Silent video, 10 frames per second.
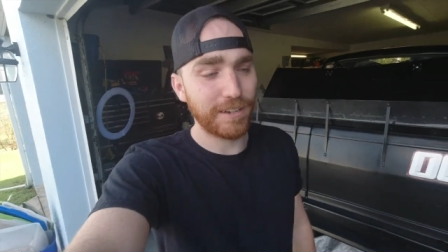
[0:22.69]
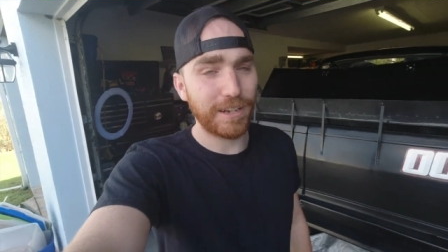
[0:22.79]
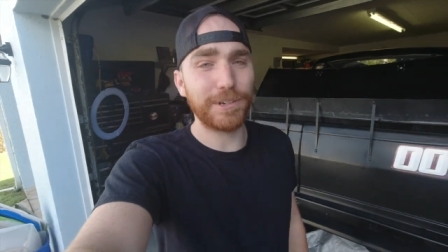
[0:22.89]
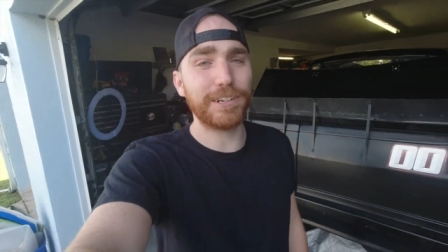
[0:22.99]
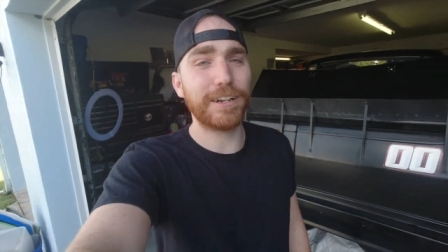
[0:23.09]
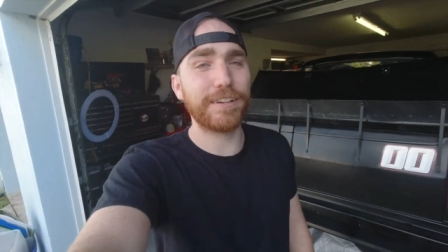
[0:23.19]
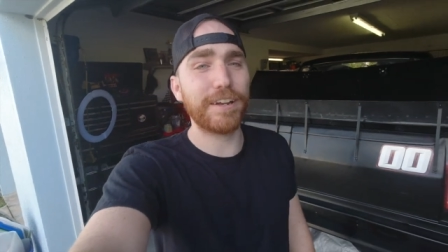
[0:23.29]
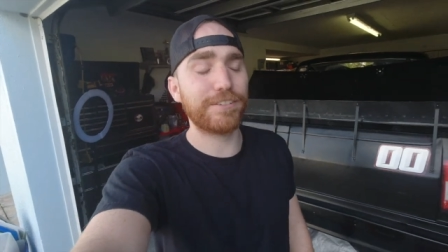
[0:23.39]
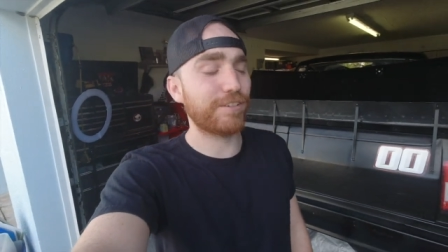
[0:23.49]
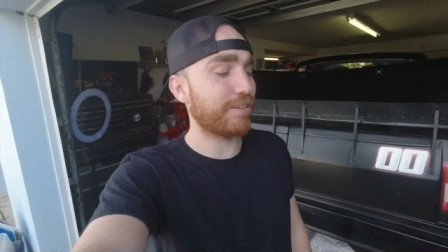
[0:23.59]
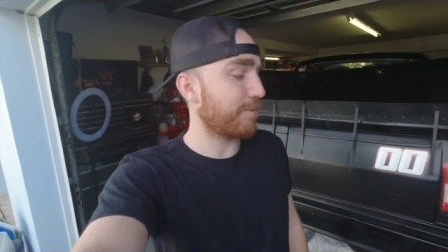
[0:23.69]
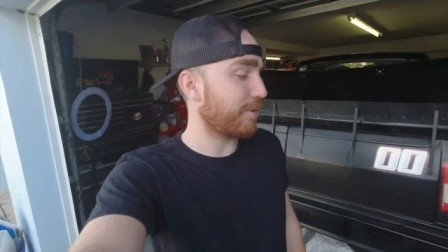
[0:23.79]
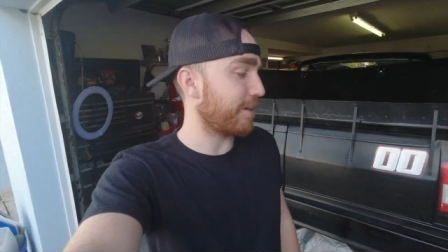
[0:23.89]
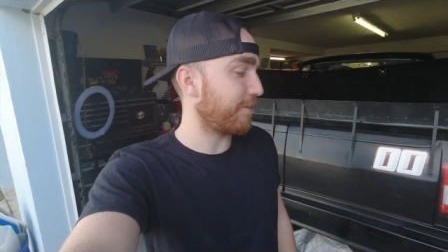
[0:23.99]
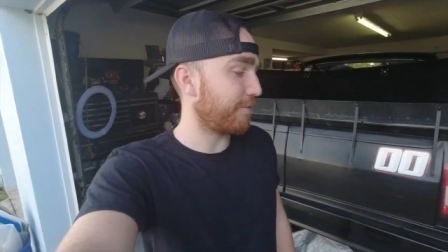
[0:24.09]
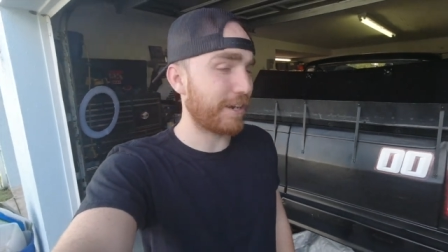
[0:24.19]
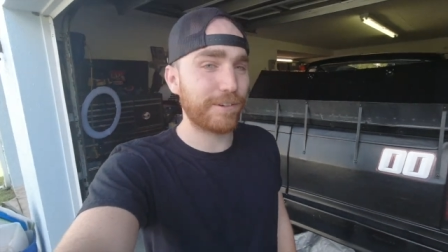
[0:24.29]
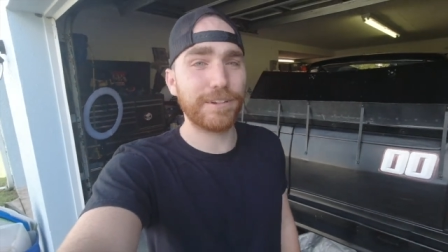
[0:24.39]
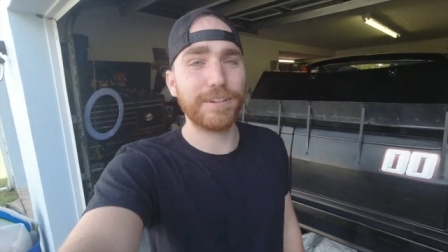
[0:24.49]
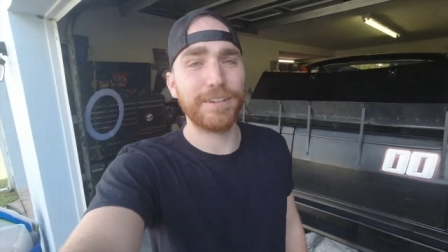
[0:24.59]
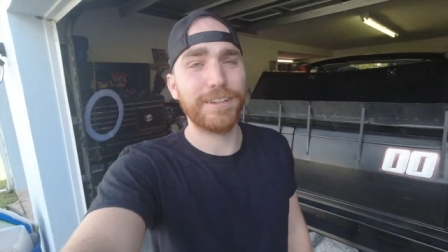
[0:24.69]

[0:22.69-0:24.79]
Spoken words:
I'm going to let Dad show you what he found